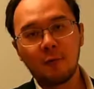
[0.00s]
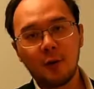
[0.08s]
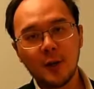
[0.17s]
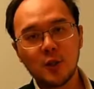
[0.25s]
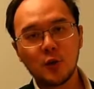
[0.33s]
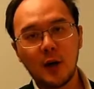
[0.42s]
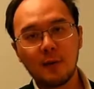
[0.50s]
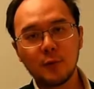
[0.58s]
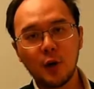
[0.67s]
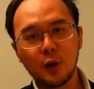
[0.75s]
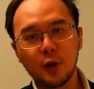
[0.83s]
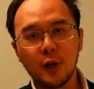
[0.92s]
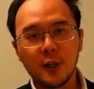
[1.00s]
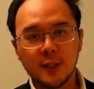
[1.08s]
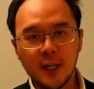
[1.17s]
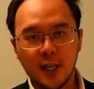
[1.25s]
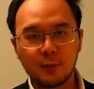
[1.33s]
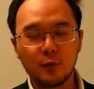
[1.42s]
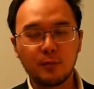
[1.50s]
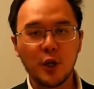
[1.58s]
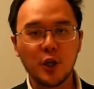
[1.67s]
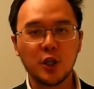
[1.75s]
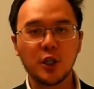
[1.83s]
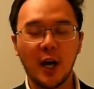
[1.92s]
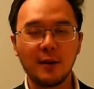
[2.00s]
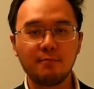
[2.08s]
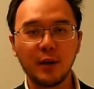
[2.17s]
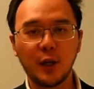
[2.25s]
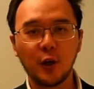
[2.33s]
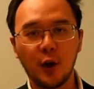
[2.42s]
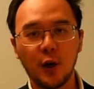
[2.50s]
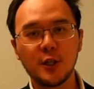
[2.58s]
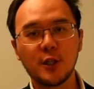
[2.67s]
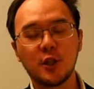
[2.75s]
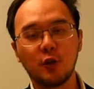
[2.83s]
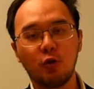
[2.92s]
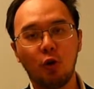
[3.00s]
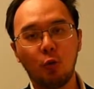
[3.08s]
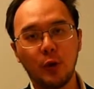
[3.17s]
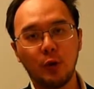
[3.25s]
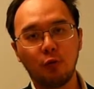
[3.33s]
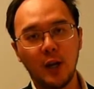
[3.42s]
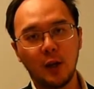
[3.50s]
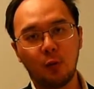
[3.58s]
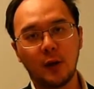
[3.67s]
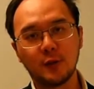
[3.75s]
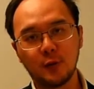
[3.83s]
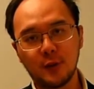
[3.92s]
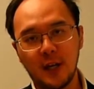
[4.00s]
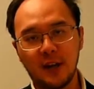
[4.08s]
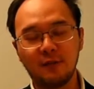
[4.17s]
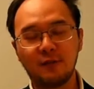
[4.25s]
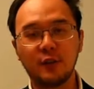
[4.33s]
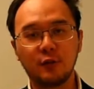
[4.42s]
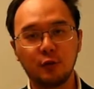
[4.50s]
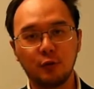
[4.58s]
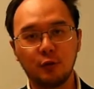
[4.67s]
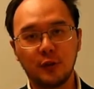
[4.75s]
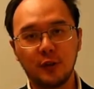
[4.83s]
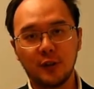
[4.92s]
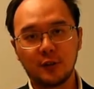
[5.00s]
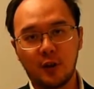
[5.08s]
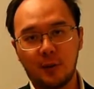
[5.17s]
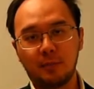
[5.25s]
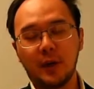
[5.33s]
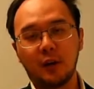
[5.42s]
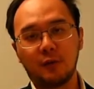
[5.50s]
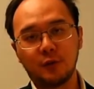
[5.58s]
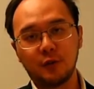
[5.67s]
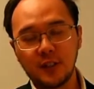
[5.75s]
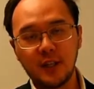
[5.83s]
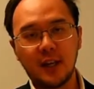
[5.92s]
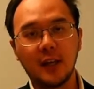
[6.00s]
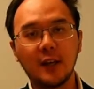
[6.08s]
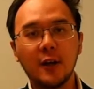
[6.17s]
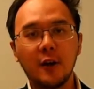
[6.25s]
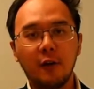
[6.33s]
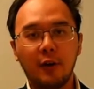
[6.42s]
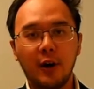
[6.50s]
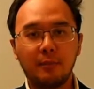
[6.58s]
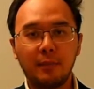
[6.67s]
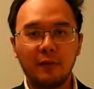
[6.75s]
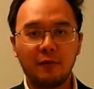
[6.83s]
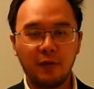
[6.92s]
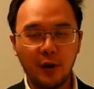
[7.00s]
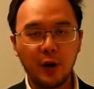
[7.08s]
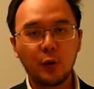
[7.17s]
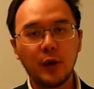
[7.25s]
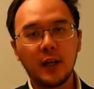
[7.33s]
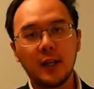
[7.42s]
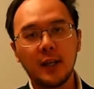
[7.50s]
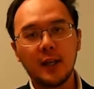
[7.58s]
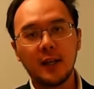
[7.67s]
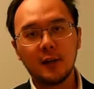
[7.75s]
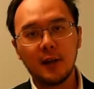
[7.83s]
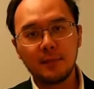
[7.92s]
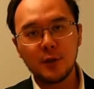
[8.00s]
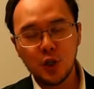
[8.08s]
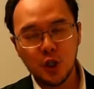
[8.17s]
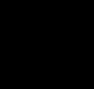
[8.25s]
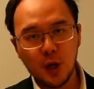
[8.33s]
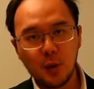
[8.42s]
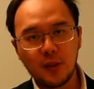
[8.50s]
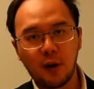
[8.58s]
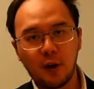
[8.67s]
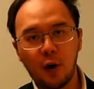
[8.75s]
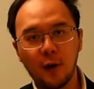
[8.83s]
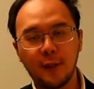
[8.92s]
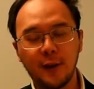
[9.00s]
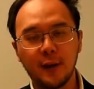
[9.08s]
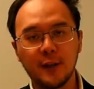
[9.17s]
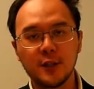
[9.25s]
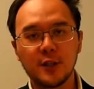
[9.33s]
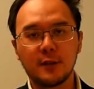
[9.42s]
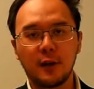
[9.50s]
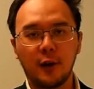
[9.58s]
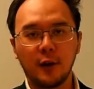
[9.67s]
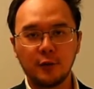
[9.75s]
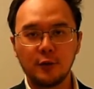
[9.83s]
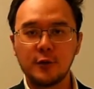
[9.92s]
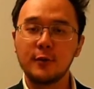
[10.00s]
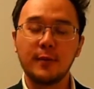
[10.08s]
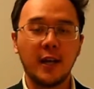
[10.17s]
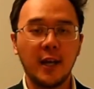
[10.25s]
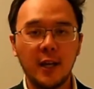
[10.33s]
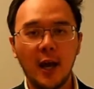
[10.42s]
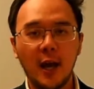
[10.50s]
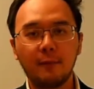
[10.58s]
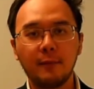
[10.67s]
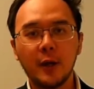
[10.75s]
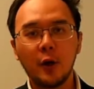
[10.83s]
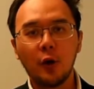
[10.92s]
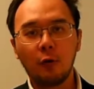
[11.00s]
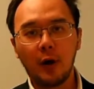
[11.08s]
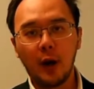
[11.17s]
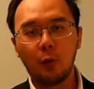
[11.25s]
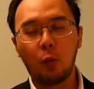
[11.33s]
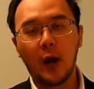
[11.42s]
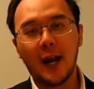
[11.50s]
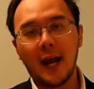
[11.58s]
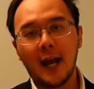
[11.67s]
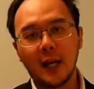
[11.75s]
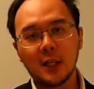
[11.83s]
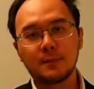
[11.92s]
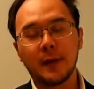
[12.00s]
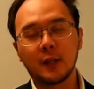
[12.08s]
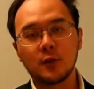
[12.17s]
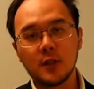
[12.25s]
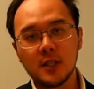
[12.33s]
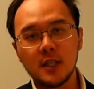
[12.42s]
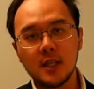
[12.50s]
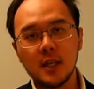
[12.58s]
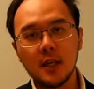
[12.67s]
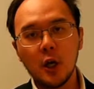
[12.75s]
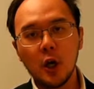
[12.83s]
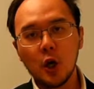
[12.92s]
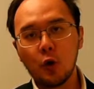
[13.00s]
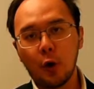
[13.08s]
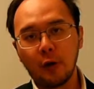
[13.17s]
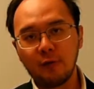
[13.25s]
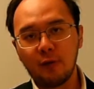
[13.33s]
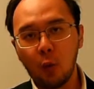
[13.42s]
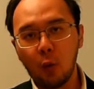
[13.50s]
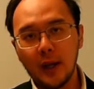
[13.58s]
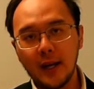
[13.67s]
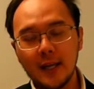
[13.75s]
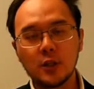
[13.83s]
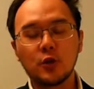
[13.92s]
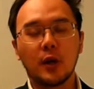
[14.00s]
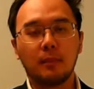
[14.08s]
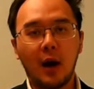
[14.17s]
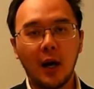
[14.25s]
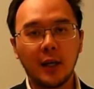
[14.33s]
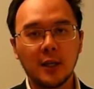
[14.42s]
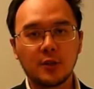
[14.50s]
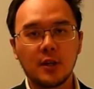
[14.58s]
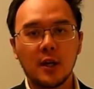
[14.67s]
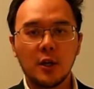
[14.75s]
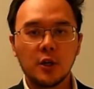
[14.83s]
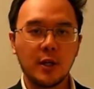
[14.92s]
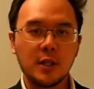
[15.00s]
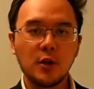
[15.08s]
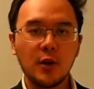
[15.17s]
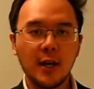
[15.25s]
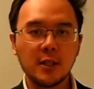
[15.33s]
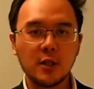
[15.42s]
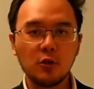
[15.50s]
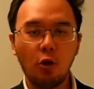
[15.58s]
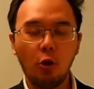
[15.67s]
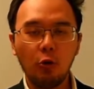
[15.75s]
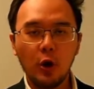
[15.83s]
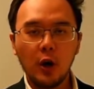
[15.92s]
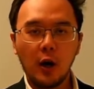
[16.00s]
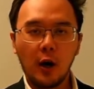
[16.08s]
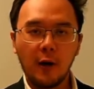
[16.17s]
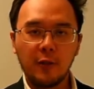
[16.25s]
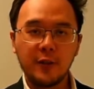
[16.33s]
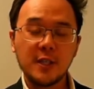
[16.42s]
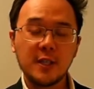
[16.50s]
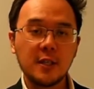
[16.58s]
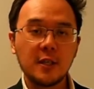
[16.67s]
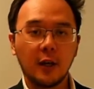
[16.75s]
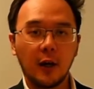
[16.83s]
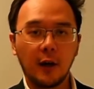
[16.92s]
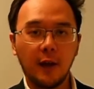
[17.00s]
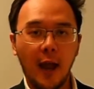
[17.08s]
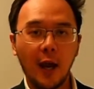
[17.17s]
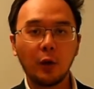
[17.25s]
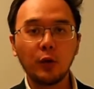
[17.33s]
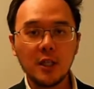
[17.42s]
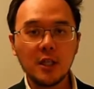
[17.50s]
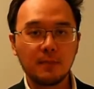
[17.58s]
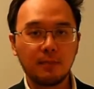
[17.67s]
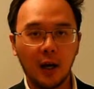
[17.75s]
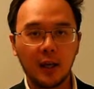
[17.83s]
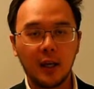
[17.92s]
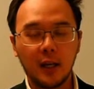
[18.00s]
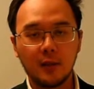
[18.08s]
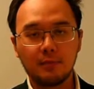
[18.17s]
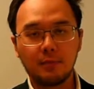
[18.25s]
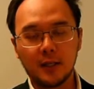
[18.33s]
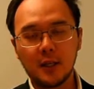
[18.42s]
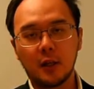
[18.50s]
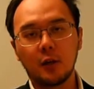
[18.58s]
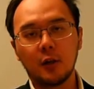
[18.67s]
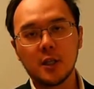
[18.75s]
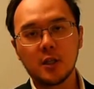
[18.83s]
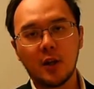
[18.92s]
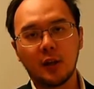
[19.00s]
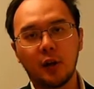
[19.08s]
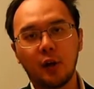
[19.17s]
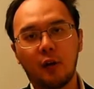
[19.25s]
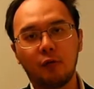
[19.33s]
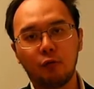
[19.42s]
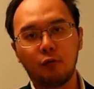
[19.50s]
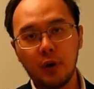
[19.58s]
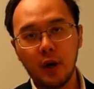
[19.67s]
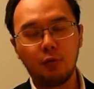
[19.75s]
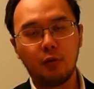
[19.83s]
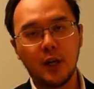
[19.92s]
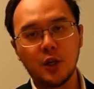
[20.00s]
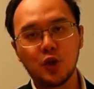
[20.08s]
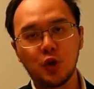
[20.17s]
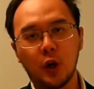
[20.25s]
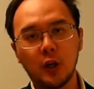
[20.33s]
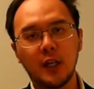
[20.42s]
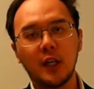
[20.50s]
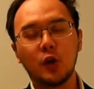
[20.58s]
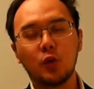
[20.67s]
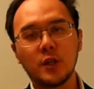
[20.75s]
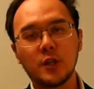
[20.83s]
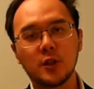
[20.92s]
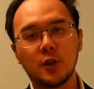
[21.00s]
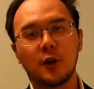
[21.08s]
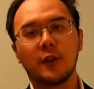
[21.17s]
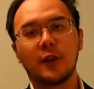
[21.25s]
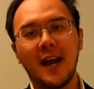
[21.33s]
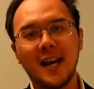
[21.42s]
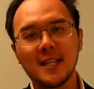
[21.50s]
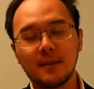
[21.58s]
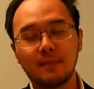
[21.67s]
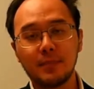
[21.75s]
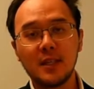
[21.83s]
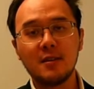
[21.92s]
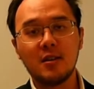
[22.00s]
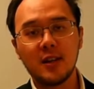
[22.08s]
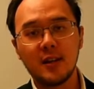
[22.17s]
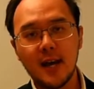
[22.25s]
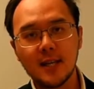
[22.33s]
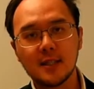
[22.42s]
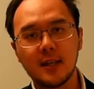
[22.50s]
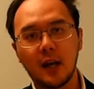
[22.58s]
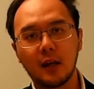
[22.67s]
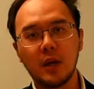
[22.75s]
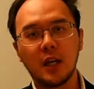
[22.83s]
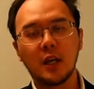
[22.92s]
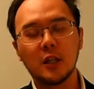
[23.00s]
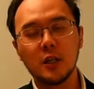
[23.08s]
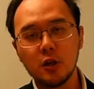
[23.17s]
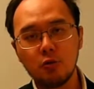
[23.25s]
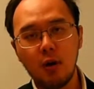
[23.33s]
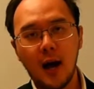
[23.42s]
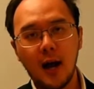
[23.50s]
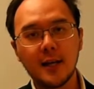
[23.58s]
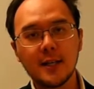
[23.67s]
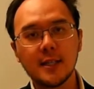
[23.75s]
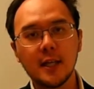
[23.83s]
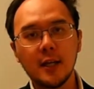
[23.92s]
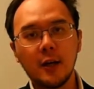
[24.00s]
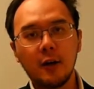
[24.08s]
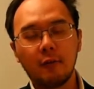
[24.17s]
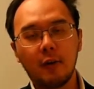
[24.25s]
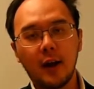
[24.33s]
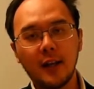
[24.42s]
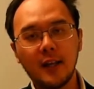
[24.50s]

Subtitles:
Right, so I'm not going to take up too much time because, we really want to dive into the topic of today, right? But very quickly, let me just share with our audience on YouTube and in-app, right, what I expect to see going forward into the markets. So as you guys know, this year, equities market in particular started off really, really strongly. We saw the S&P and the Nasdaq making new highs, right?